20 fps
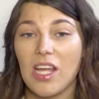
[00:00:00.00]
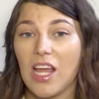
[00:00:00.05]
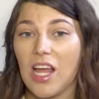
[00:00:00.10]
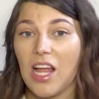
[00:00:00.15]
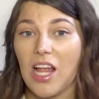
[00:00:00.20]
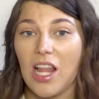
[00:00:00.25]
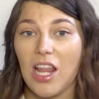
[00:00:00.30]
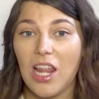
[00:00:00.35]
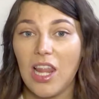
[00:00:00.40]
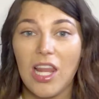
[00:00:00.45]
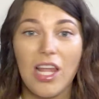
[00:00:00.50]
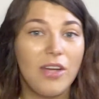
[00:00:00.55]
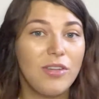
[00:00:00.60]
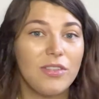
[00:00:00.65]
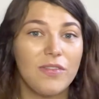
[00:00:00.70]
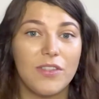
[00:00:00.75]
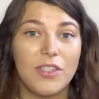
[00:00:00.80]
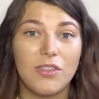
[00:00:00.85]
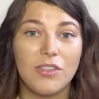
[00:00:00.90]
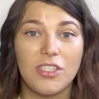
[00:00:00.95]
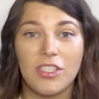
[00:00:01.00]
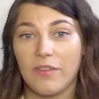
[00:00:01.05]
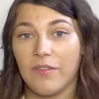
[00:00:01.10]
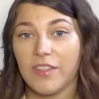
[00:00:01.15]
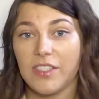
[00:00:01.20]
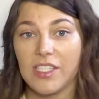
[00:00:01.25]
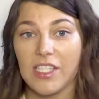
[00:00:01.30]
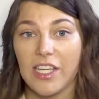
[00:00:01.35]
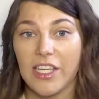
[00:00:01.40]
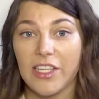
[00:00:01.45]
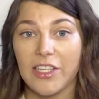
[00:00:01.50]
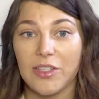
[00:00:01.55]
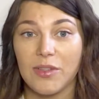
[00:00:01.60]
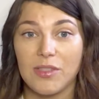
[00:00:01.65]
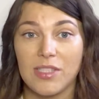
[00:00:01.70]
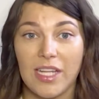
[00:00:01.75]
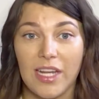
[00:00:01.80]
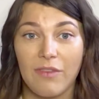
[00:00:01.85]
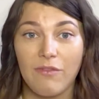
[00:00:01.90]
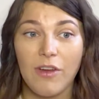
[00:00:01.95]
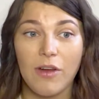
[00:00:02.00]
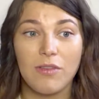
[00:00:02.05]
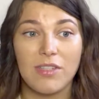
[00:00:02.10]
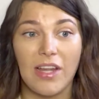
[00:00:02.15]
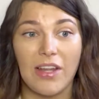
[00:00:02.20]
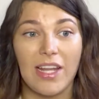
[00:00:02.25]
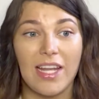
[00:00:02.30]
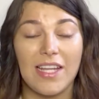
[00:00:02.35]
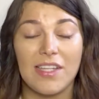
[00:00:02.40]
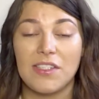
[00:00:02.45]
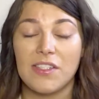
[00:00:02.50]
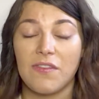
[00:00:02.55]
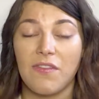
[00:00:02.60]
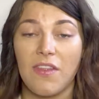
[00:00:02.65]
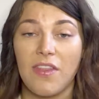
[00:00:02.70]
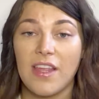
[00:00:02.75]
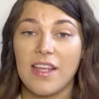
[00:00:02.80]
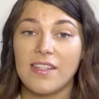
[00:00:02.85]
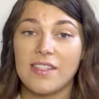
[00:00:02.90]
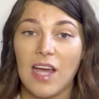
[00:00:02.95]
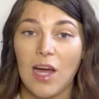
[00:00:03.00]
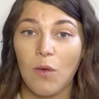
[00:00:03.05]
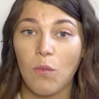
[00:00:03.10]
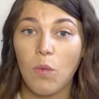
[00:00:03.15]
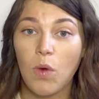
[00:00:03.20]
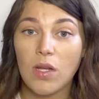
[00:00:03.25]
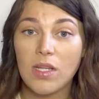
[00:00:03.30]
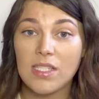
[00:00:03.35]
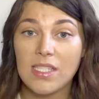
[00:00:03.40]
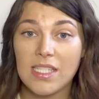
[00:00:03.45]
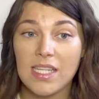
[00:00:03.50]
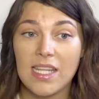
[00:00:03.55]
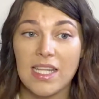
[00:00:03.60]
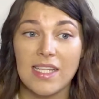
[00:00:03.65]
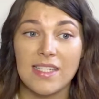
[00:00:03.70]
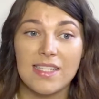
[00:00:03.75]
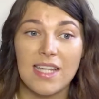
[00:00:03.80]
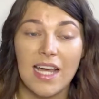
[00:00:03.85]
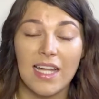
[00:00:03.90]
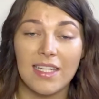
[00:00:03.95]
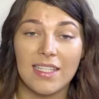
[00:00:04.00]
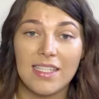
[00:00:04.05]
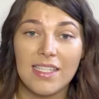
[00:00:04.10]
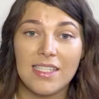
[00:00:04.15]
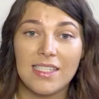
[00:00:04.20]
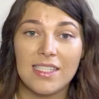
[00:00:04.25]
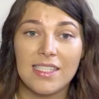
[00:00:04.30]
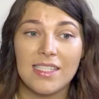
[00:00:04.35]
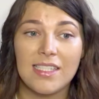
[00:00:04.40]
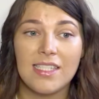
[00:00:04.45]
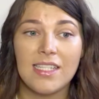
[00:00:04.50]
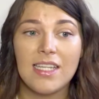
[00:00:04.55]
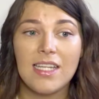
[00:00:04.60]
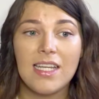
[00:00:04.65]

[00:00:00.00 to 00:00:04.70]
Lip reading: a load of YouTube videos and I wrote down a list of the things that I wanted, things that I needed.